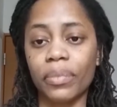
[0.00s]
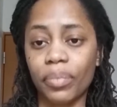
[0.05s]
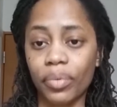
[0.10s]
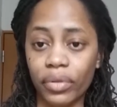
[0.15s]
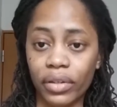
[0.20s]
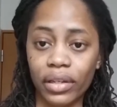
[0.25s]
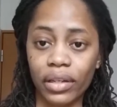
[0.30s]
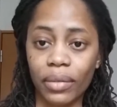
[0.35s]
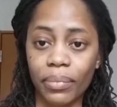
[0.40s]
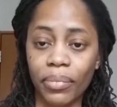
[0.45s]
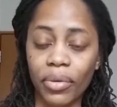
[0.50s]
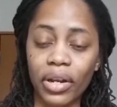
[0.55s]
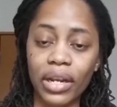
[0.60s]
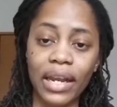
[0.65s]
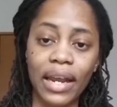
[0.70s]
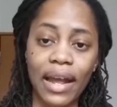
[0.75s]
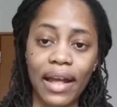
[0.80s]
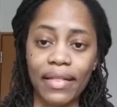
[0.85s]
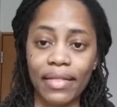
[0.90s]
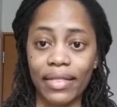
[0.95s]
you put in the
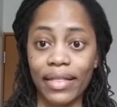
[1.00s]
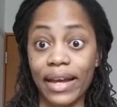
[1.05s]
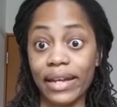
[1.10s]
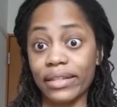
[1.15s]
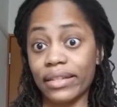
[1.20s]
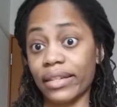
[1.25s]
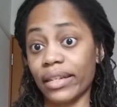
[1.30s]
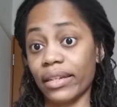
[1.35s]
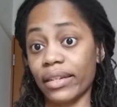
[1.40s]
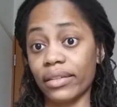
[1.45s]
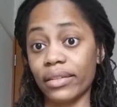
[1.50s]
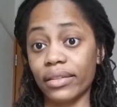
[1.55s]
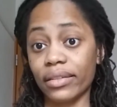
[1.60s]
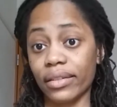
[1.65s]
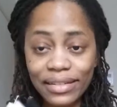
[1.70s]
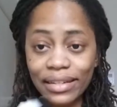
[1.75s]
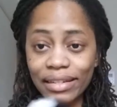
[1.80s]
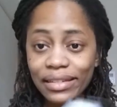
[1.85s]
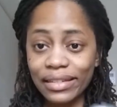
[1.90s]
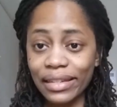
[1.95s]
money, and that's it.
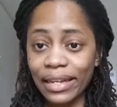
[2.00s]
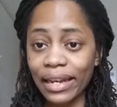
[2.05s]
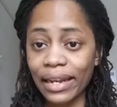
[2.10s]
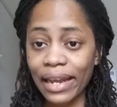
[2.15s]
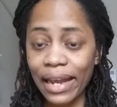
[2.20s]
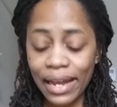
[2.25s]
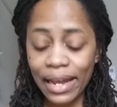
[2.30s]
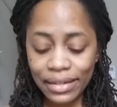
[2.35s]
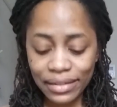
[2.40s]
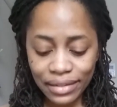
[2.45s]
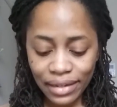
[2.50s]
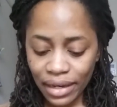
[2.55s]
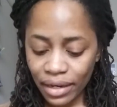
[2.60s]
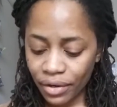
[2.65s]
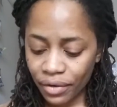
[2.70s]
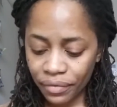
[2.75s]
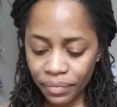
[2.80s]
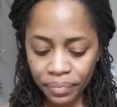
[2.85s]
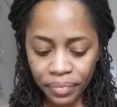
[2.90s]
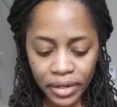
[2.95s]
As I say, I can't say
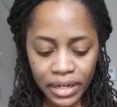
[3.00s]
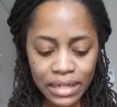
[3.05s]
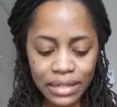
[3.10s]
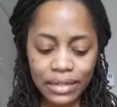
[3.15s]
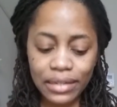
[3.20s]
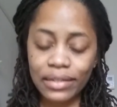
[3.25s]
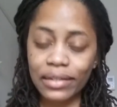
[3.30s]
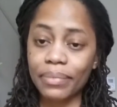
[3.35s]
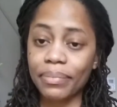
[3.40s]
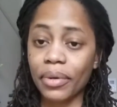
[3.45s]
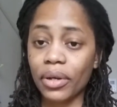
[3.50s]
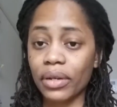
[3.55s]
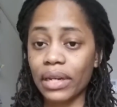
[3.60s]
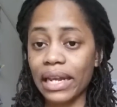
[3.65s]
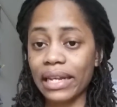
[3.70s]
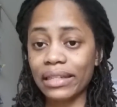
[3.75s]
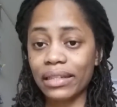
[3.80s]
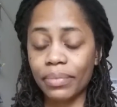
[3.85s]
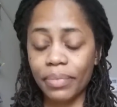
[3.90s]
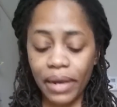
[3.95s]
enough praises about
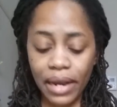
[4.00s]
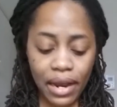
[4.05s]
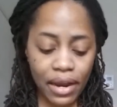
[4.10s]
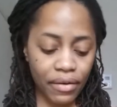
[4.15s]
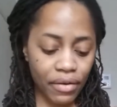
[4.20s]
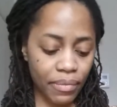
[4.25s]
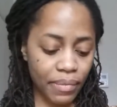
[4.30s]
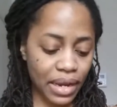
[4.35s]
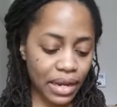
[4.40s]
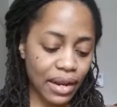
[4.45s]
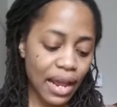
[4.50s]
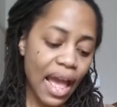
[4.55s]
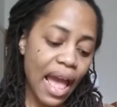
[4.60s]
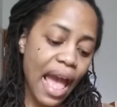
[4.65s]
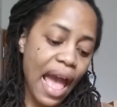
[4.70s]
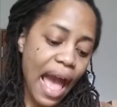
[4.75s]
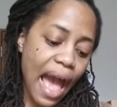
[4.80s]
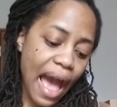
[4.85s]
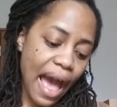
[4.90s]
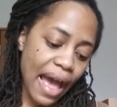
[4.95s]
SBI Remit.
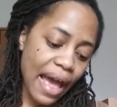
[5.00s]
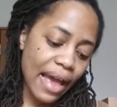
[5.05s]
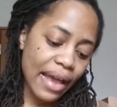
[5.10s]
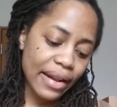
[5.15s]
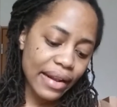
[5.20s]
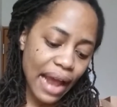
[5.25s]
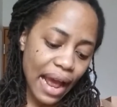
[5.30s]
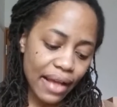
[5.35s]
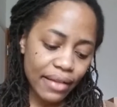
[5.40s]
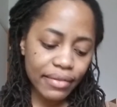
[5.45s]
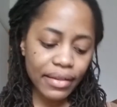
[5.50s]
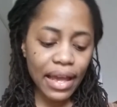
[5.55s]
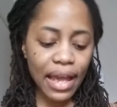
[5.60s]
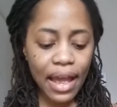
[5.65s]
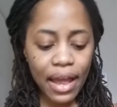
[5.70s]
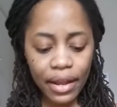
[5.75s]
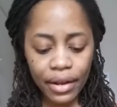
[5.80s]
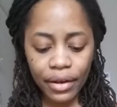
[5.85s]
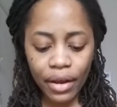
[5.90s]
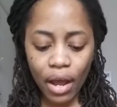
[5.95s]
And at the
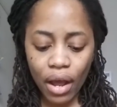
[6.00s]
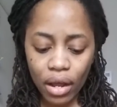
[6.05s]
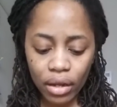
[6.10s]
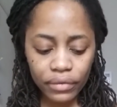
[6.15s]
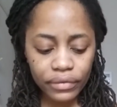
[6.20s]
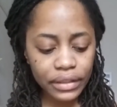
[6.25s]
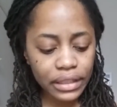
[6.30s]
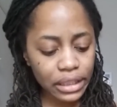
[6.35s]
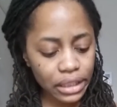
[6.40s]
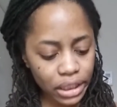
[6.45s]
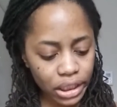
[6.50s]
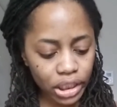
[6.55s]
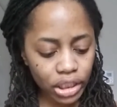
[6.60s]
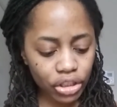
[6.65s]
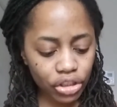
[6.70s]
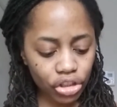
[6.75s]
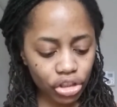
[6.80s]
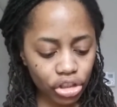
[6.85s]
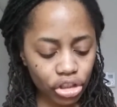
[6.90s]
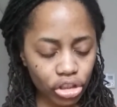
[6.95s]
end of
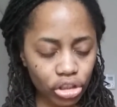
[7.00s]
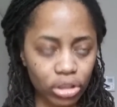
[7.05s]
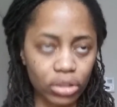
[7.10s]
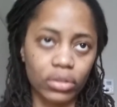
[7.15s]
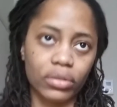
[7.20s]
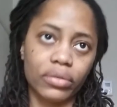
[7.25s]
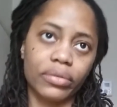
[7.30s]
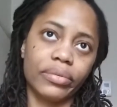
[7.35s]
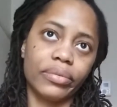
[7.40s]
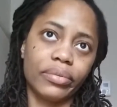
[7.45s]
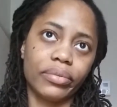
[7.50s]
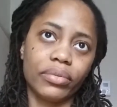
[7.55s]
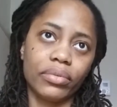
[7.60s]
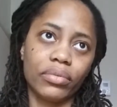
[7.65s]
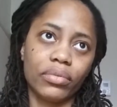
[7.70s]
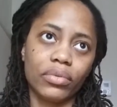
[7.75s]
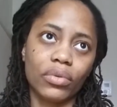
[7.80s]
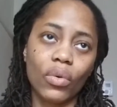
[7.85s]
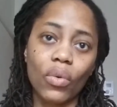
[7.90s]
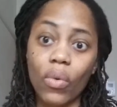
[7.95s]
each
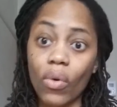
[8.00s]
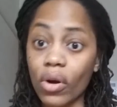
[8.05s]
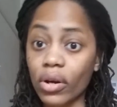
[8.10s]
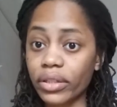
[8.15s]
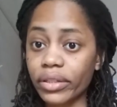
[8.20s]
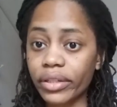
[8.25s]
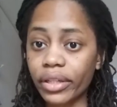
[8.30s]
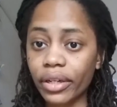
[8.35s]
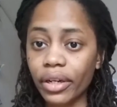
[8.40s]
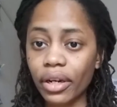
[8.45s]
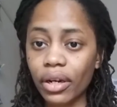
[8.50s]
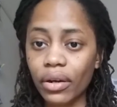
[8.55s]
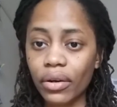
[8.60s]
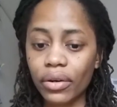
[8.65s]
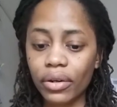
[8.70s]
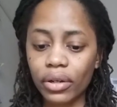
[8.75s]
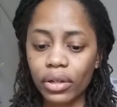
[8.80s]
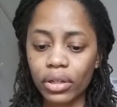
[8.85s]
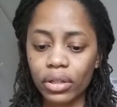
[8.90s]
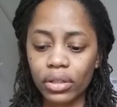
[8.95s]
quarter,
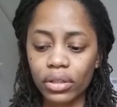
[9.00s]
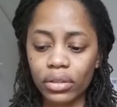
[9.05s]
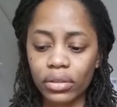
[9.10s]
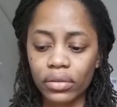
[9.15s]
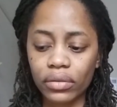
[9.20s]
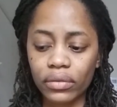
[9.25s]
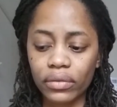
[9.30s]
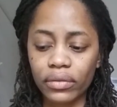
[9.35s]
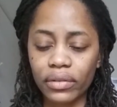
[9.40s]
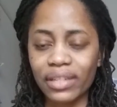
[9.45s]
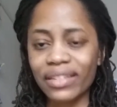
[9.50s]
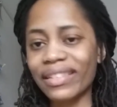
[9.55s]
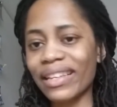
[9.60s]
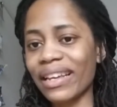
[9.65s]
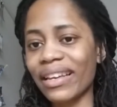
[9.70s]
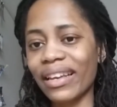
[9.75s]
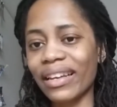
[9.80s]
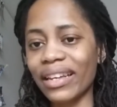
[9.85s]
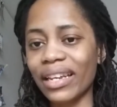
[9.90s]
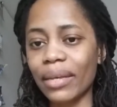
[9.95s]
or they
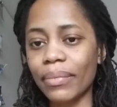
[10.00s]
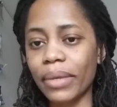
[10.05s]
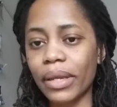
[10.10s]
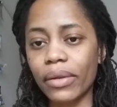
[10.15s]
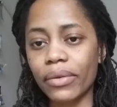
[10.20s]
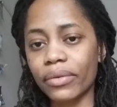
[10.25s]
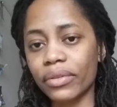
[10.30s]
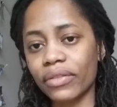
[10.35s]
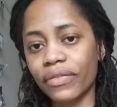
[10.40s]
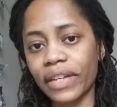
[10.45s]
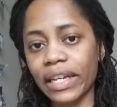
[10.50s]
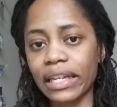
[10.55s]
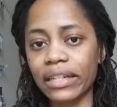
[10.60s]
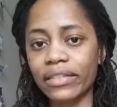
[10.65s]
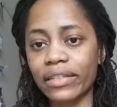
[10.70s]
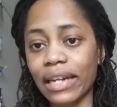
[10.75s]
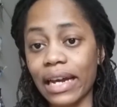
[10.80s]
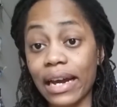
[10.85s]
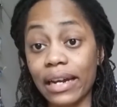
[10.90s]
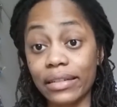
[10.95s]
send you an email
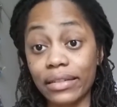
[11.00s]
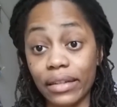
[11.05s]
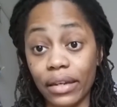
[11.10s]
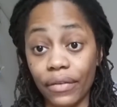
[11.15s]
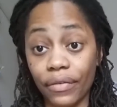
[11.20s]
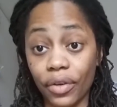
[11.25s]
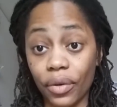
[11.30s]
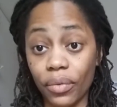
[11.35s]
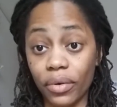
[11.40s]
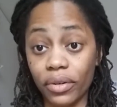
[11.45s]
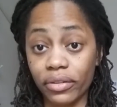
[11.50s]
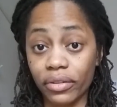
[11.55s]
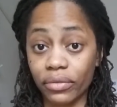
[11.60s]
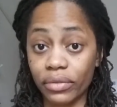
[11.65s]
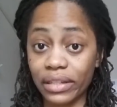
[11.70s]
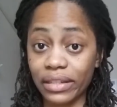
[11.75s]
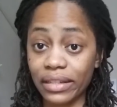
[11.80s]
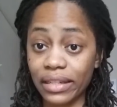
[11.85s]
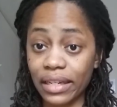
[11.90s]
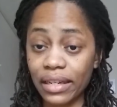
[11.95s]
notification asking if you want a
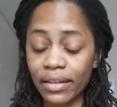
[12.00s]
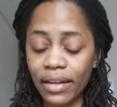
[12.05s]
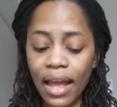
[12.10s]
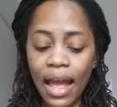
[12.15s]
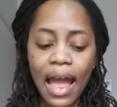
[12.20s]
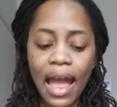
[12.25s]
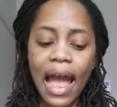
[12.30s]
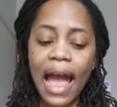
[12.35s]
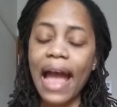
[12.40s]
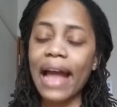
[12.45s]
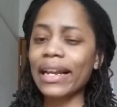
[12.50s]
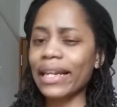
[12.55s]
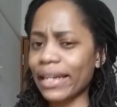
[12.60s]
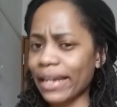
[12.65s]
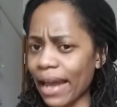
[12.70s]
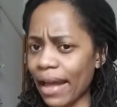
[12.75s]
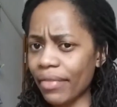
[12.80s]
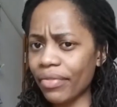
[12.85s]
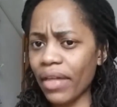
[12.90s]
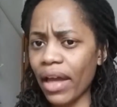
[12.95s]
receipt, and
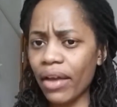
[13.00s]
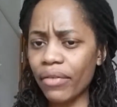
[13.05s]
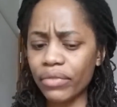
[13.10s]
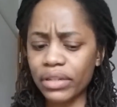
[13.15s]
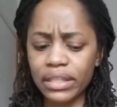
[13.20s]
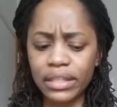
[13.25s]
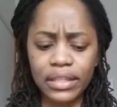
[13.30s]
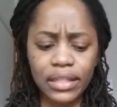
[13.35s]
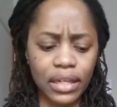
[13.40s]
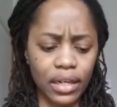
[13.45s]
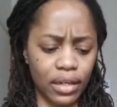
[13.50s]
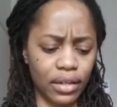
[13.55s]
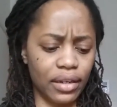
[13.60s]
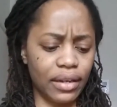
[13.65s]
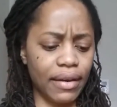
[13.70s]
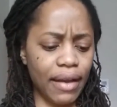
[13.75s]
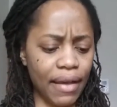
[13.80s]
get that receipt